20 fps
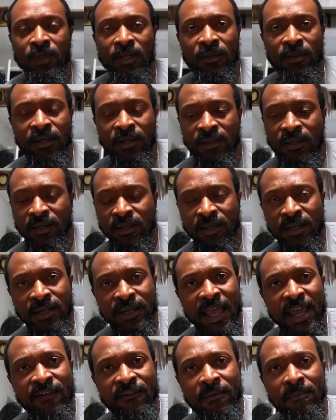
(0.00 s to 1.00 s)
the
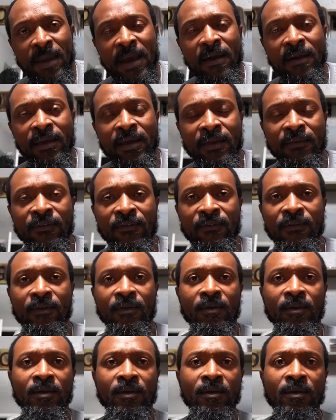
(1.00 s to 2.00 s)
Native
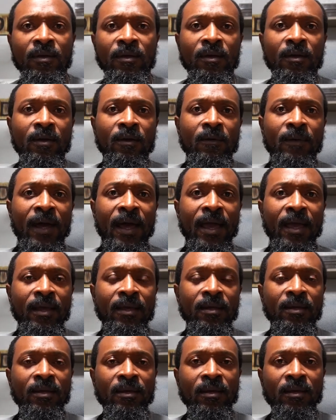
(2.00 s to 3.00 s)
Americans,
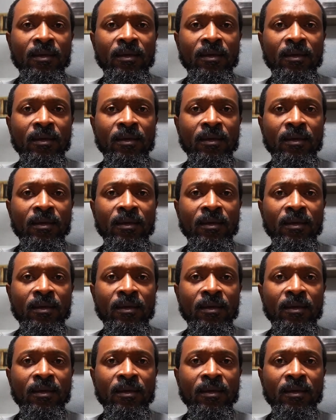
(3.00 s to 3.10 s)
right?